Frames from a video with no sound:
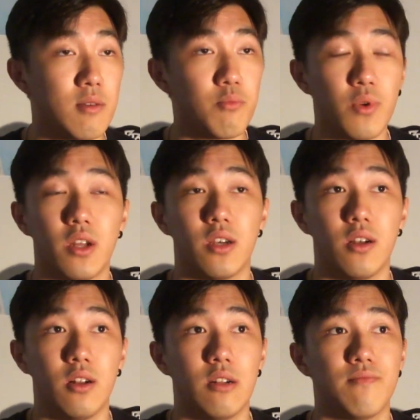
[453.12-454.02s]

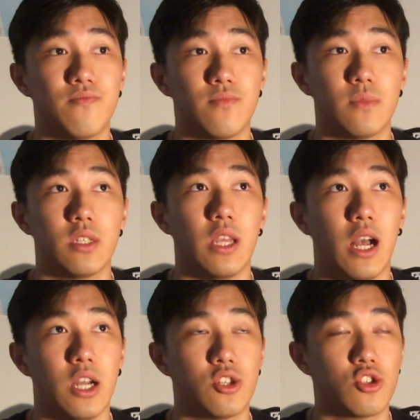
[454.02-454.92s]
but
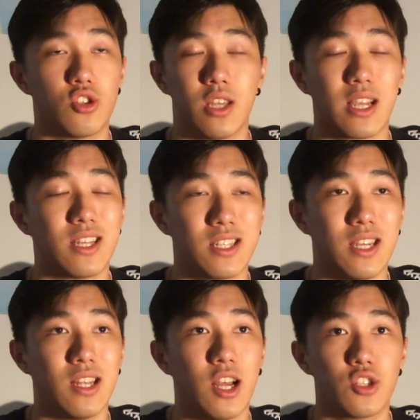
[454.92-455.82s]
yeah, I just, like I
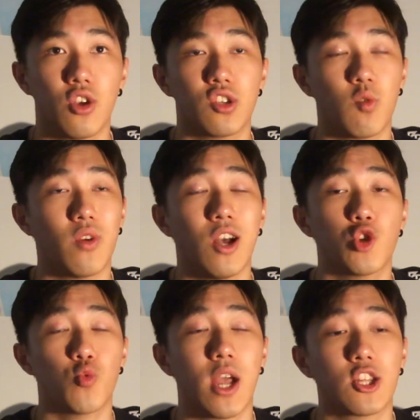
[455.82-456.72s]
said, I saw someone
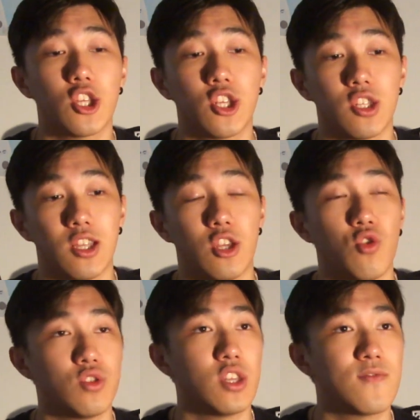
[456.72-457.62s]
else react to this and they
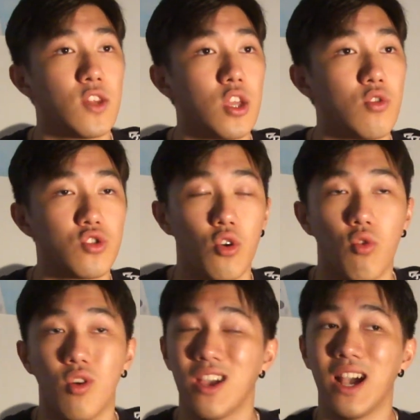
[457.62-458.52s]
used this video,
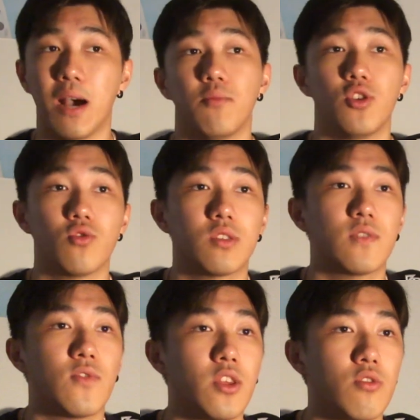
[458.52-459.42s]
so I'm gonna use
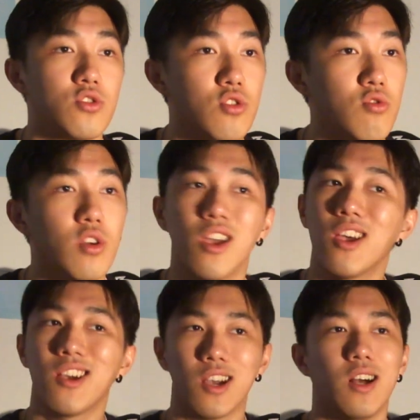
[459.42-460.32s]
this video too.
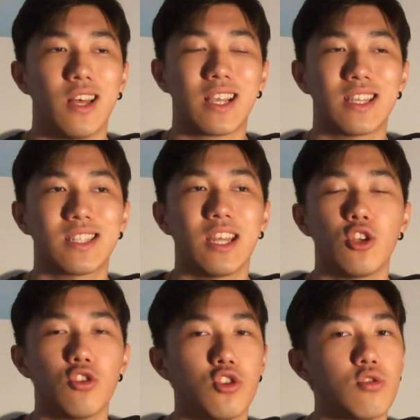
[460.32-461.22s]
Like I said,
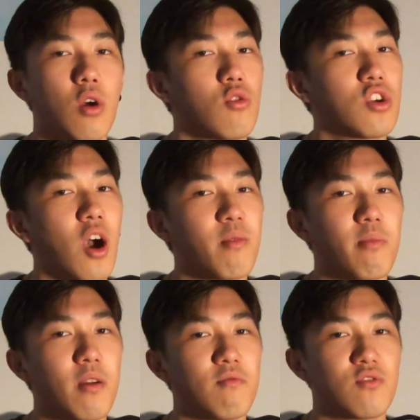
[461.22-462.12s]
YouTube, don't
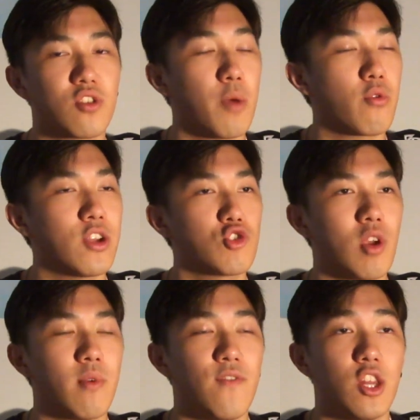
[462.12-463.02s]
copyright
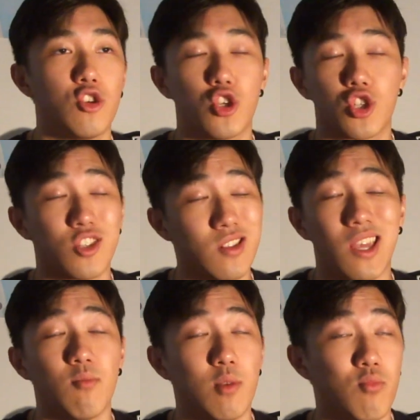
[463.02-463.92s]
strike my video, just
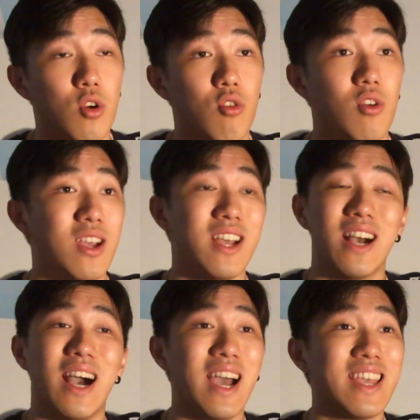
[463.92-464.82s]
claim it, bro.
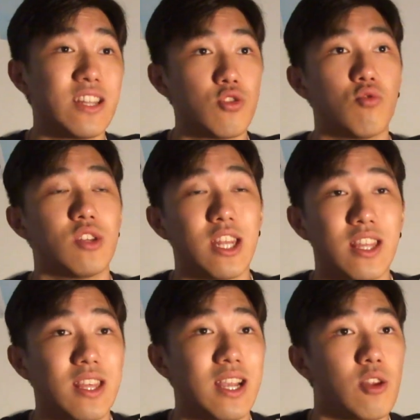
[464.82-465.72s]
I ain't doing
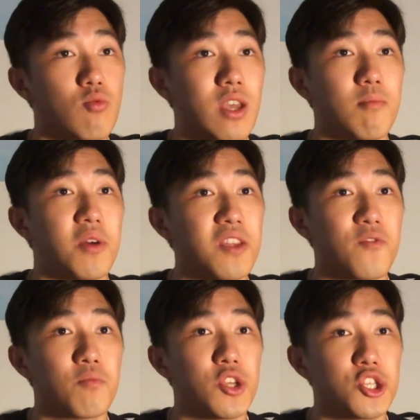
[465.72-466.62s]
anything, I don't get money
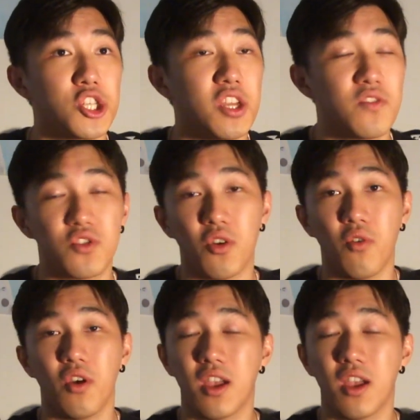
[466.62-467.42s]
from this shit, so